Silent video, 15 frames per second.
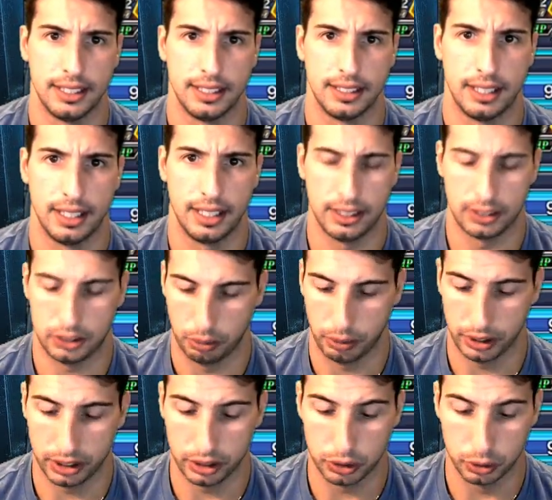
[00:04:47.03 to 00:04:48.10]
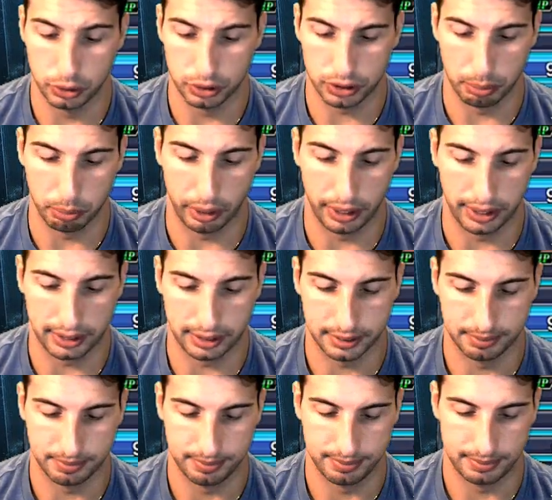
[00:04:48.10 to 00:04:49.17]
Uh, so we're gonna do some breaks.
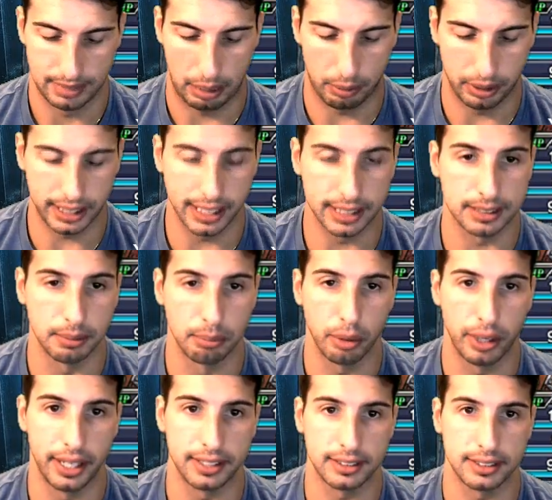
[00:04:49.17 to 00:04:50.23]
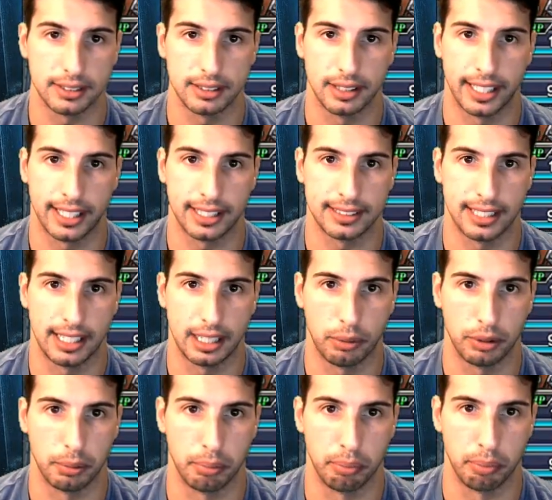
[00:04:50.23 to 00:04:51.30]
I want to get some breaks. Like I said, I
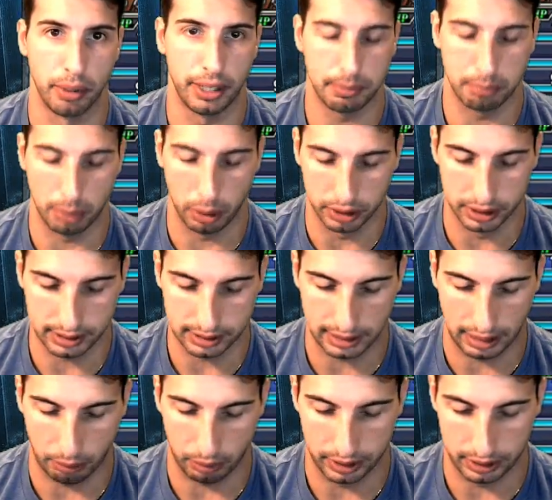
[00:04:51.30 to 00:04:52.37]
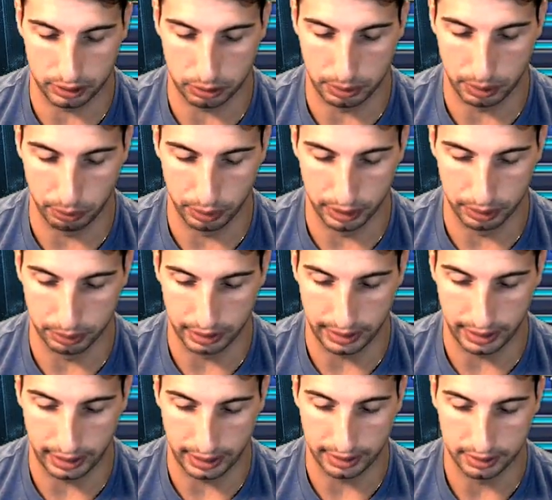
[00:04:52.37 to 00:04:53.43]
want a break bonus. I want it to be really, really
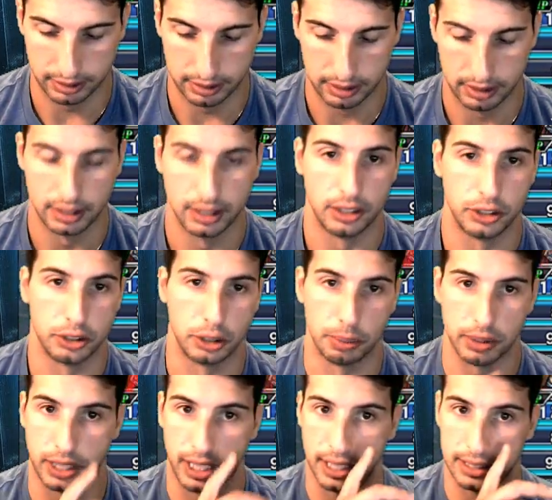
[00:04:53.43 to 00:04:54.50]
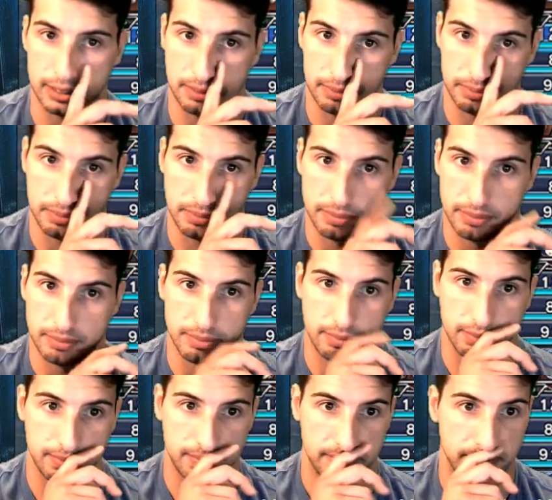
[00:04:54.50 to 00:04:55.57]
high. Triple cut.
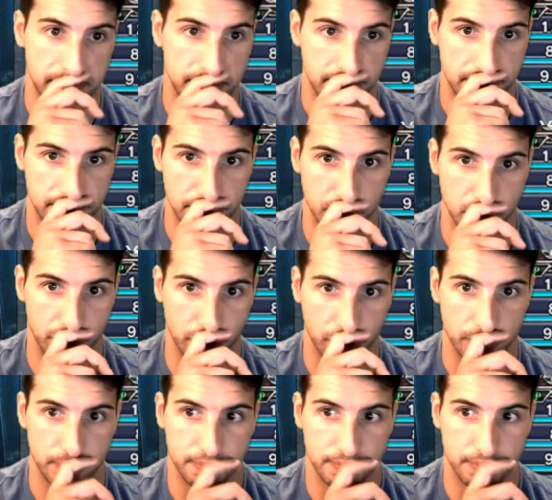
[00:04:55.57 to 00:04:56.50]
Beautiful.